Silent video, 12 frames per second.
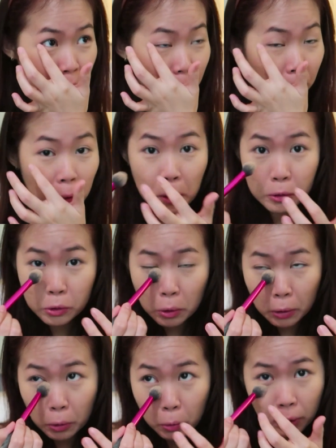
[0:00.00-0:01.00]
it a bit
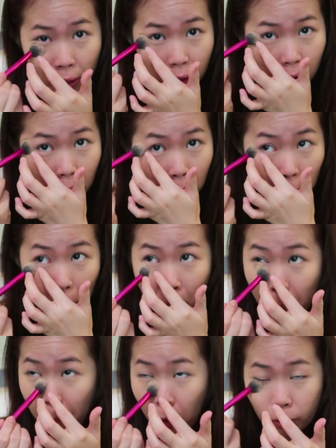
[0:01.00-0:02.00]
so I know that
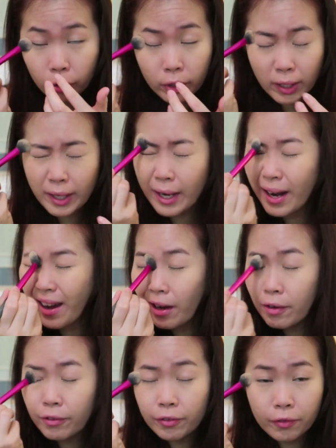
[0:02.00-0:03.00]
I powdered
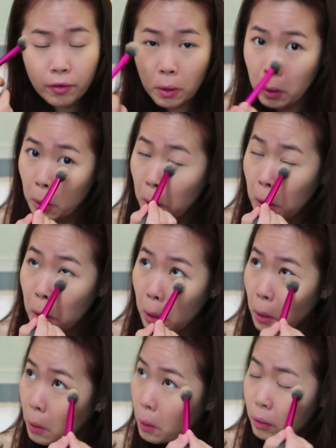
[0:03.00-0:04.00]
enough
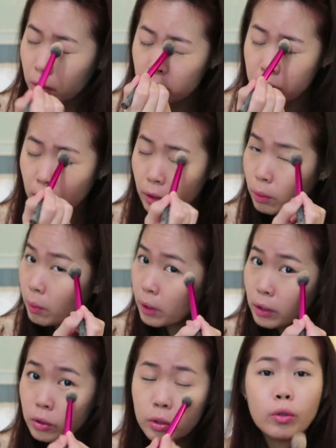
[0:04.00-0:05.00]
because I don't
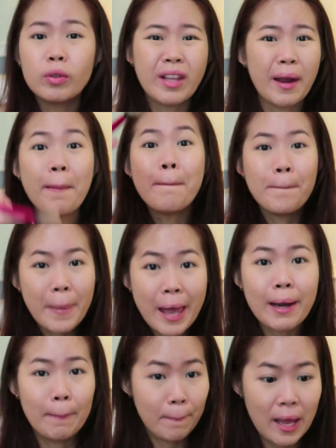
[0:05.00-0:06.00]
want to look like
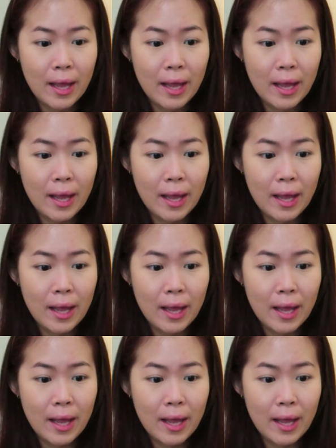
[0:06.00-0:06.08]
matte.